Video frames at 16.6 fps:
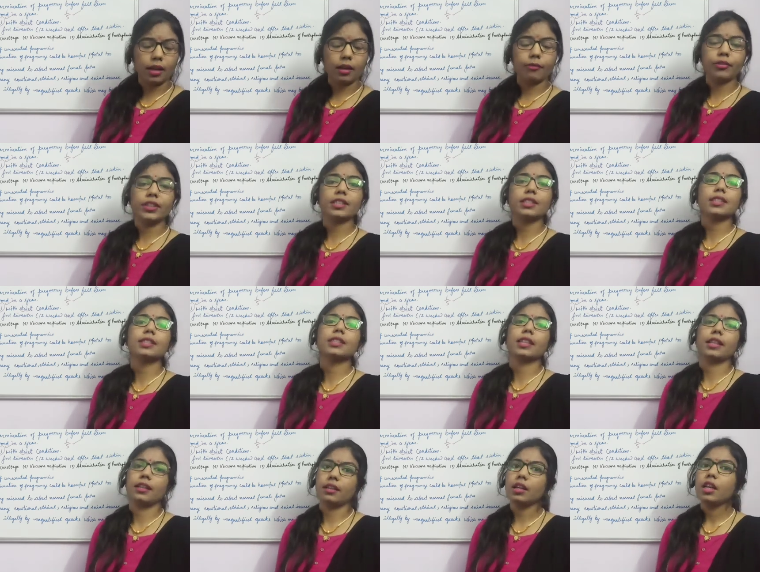fetus is
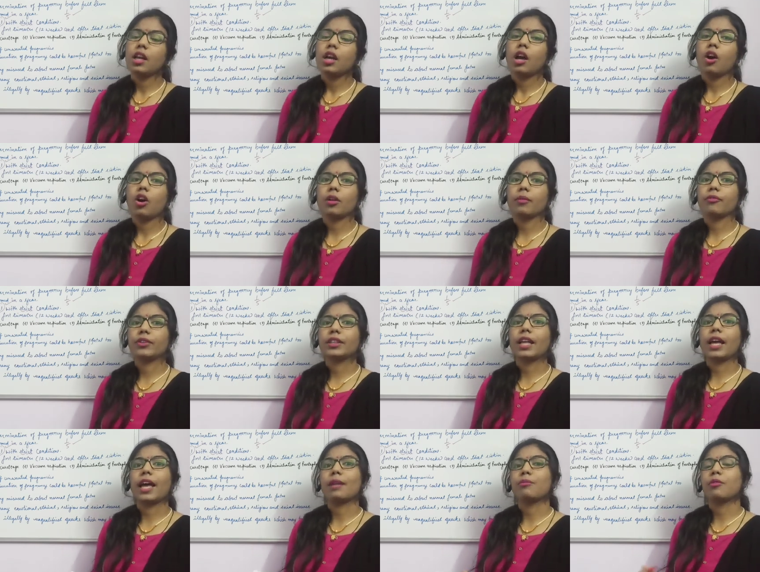there, or with
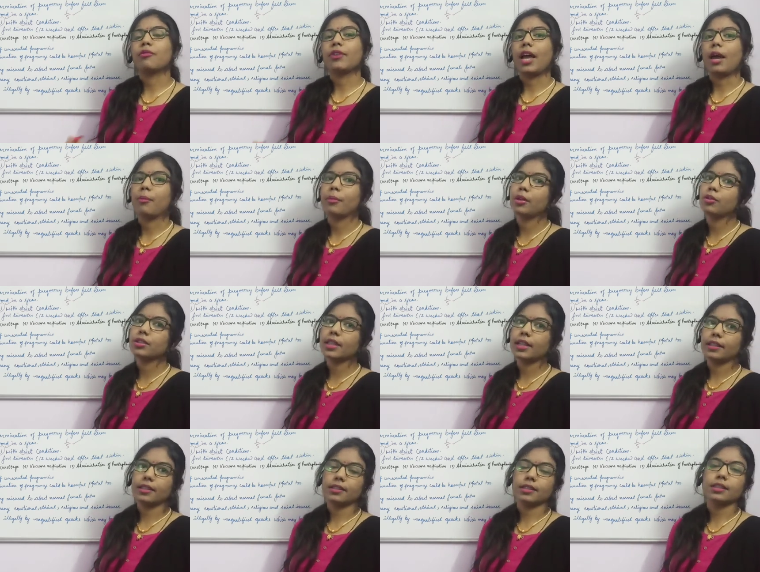the help of
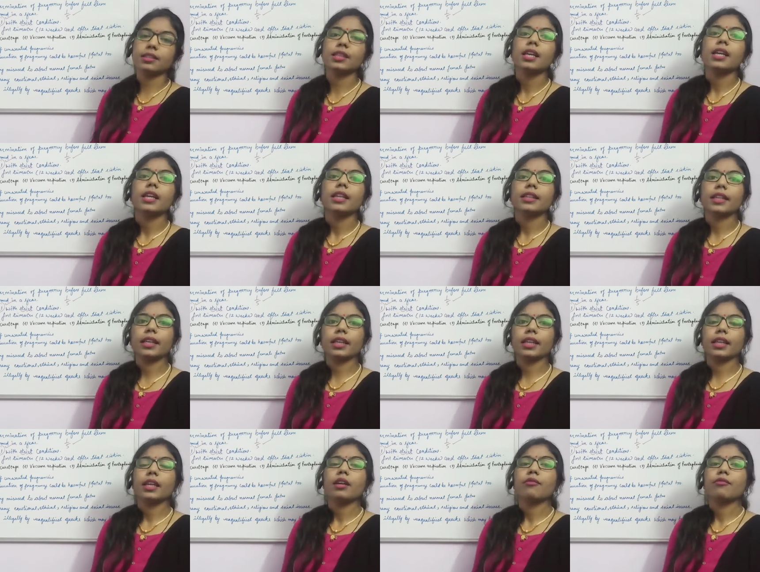amniocentesis, they
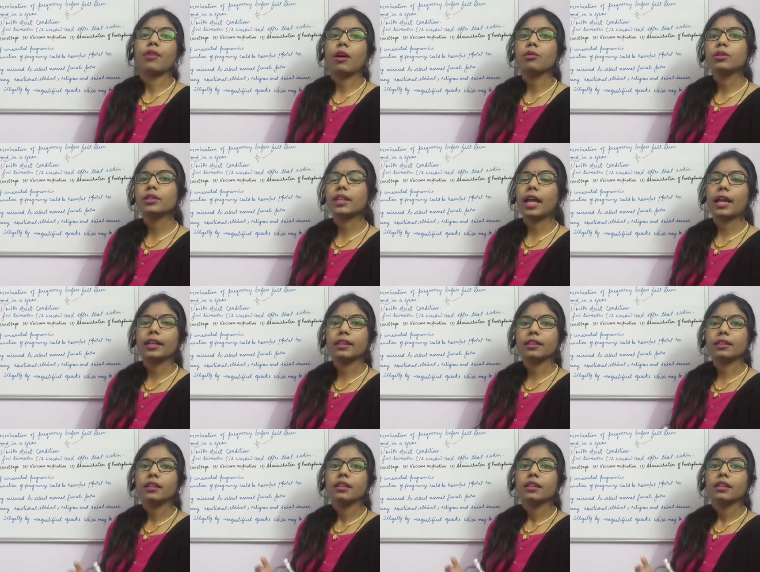found that